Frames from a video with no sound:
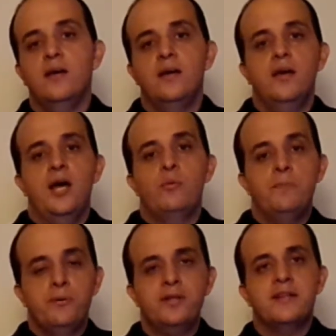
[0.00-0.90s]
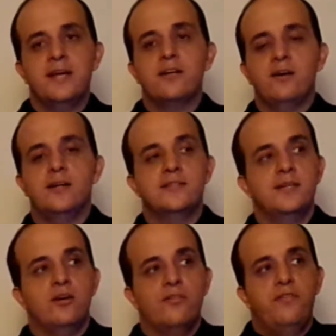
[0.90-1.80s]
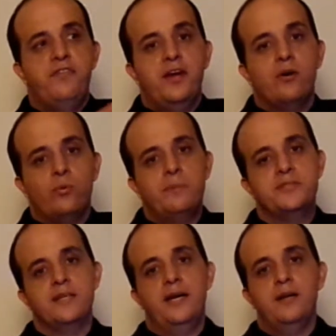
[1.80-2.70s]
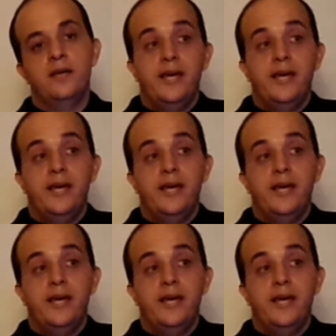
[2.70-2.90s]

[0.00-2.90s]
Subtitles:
And we put that content on their website,